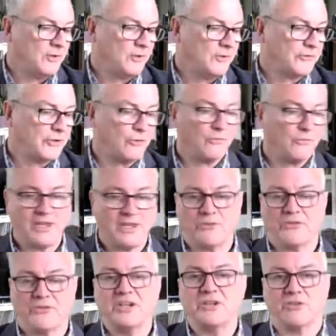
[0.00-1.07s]
So there
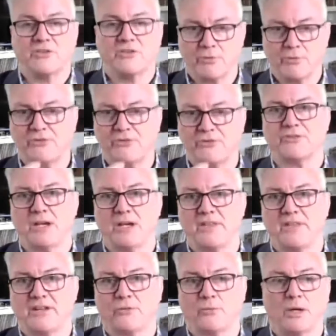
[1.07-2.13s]
was an iterative process around
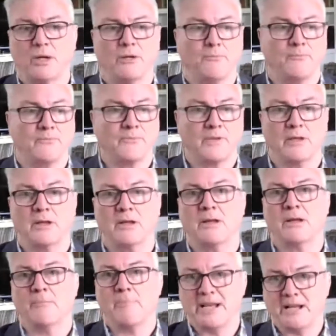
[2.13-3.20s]
that as well,
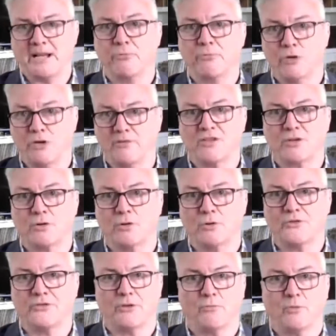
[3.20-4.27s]
about approving the
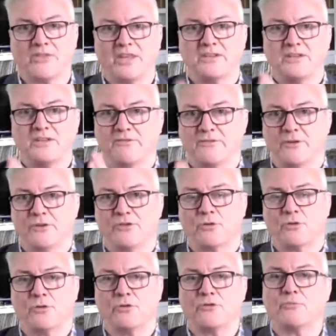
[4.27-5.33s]
course. And what they did in the first
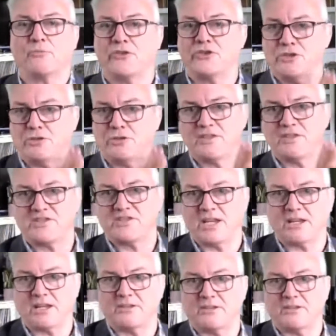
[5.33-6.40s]
course was tuned for the
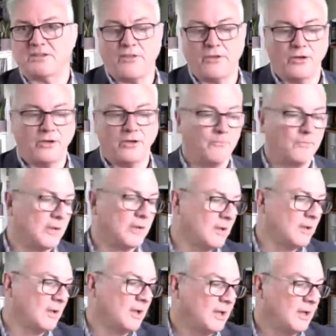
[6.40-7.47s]
second and the third.
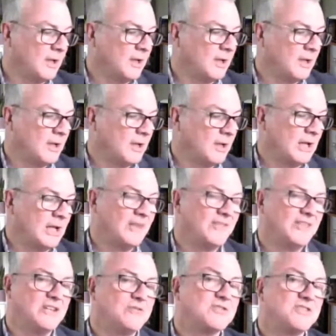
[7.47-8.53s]

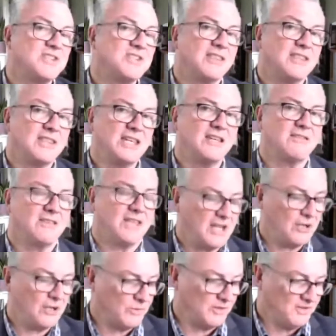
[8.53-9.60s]
The interesting thing
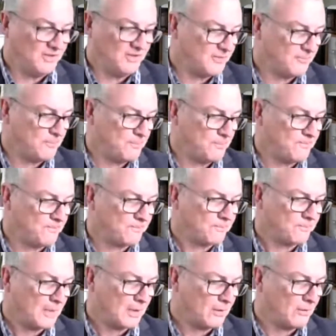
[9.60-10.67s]
there is
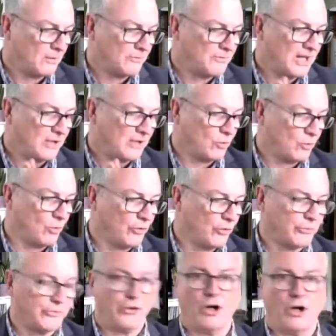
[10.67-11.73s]
that course
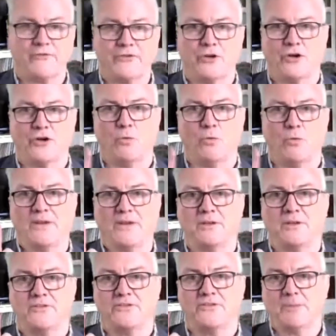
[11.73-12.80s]
was offered on a one
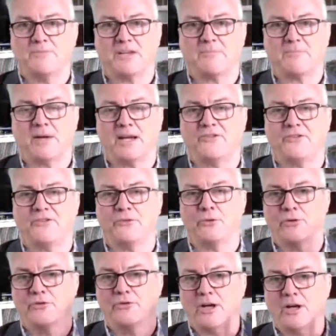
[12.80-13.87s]
subject basis
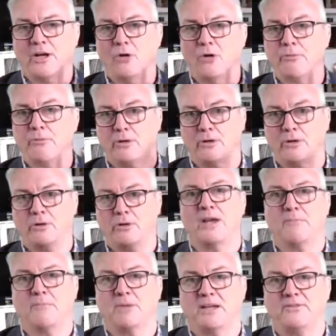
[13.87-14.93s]
or as a whole
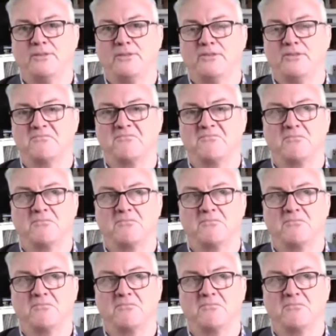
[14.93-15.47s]
program basis.